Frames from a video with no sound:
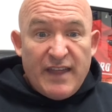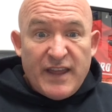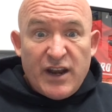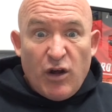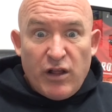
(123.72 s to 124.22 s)
and
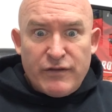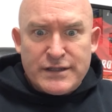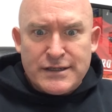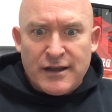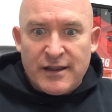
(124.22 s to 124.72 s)
then all of a
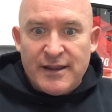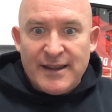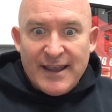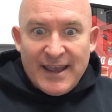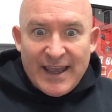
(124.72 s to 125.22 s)

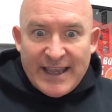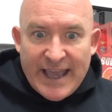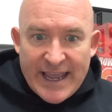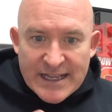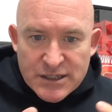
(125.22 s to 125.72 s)
sudden it
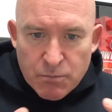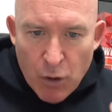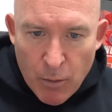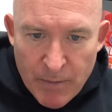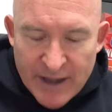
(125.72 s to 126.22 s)
gains
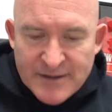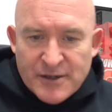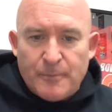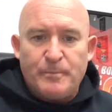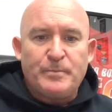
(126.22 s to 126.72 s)

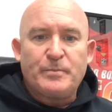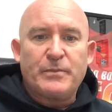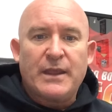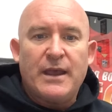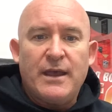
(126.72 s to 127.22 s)
momentum.
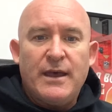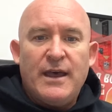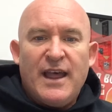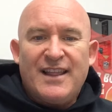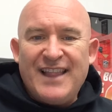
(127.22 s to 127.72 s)

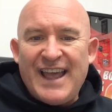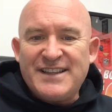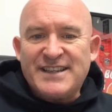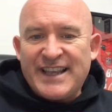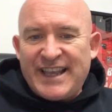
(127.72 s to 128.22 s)

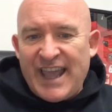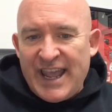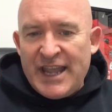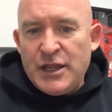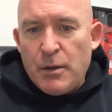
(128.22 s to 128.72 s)
Let's
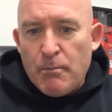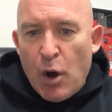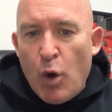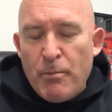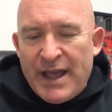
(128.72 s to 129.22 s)
gain
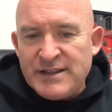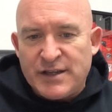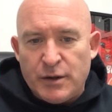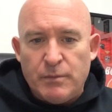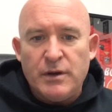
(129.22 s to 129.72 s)

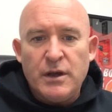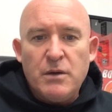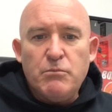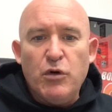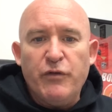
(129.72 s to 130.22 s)
momentum
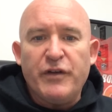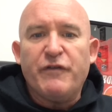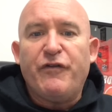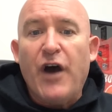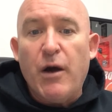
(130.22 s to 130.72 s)
moving
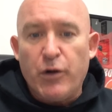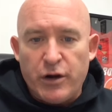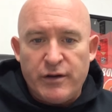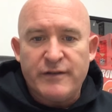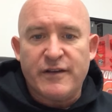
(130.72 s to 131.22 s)

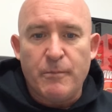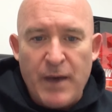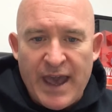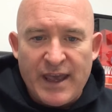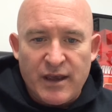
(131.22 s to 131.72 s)
forward to
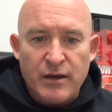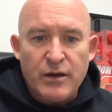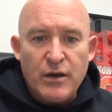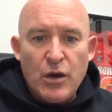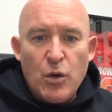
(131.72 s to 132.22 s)
May,
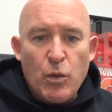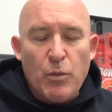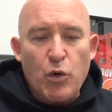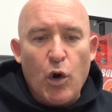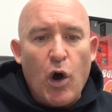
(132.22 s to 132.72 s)

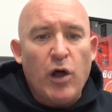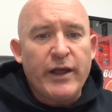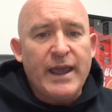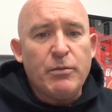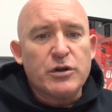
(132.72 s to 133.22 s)
when we're all
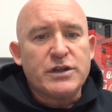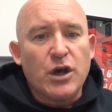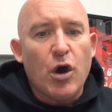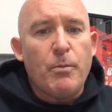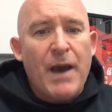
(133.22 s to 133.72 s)
able to
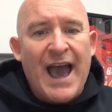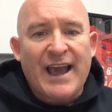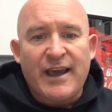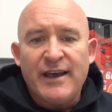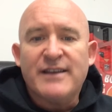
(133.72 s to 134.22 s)
go
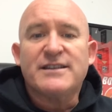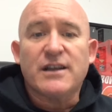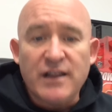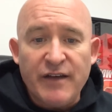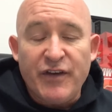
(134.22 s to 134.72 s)
back to
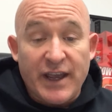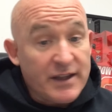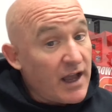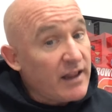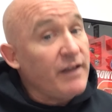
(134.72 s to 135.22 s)

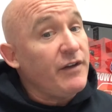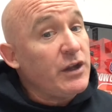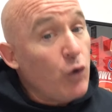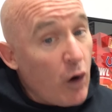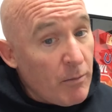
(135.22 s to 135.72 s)
living. Not
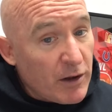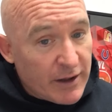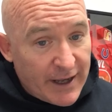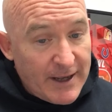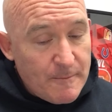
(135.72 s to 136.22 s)
living
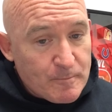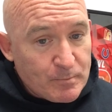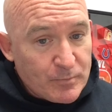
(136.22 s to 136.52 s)
normally,